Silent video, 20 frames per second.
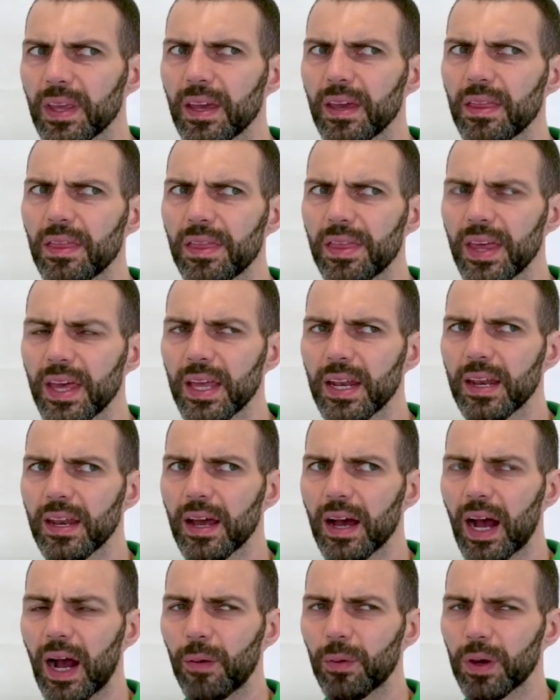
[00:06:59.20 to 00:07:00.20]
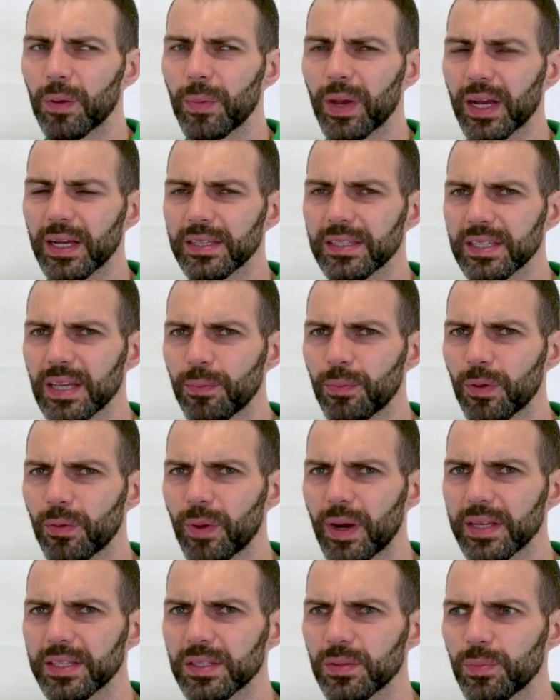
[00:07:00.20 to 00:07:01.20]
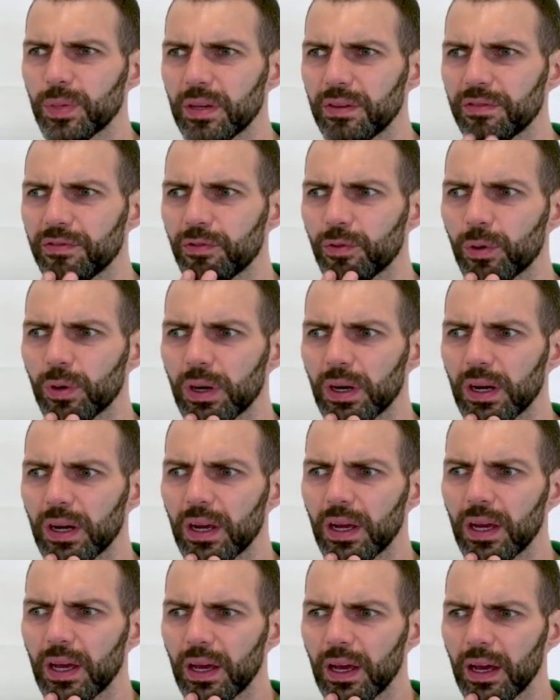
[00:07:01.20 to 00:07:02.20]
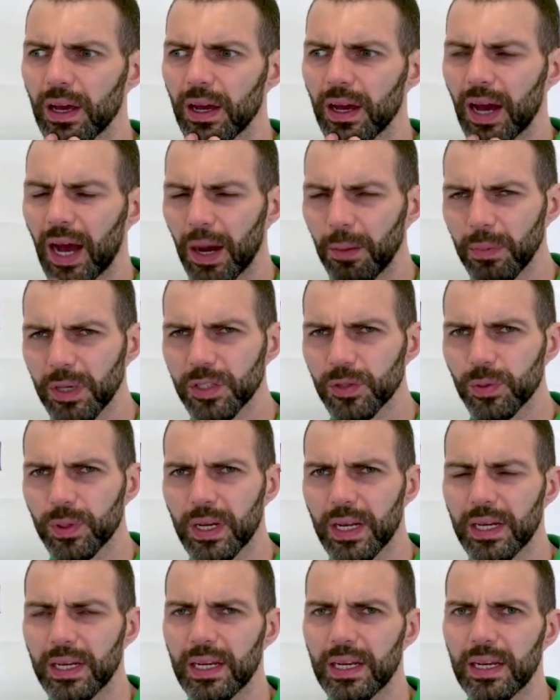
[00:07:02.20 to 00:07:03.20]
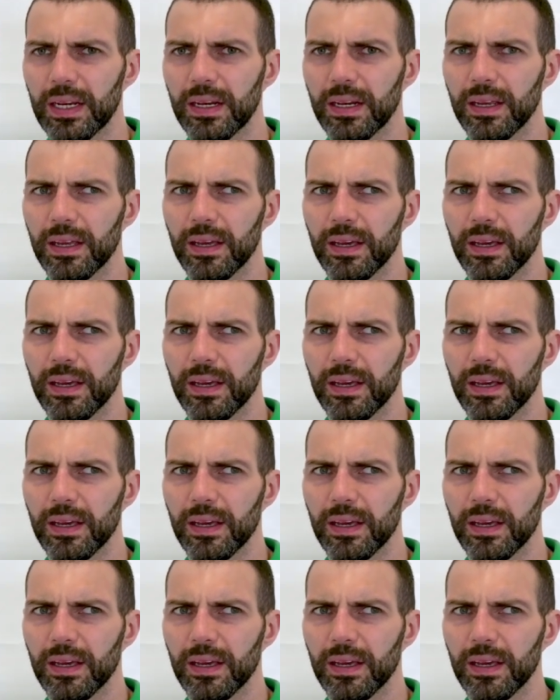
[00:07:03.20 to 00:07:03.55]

And then I wanna make a separate recipe for how much would I need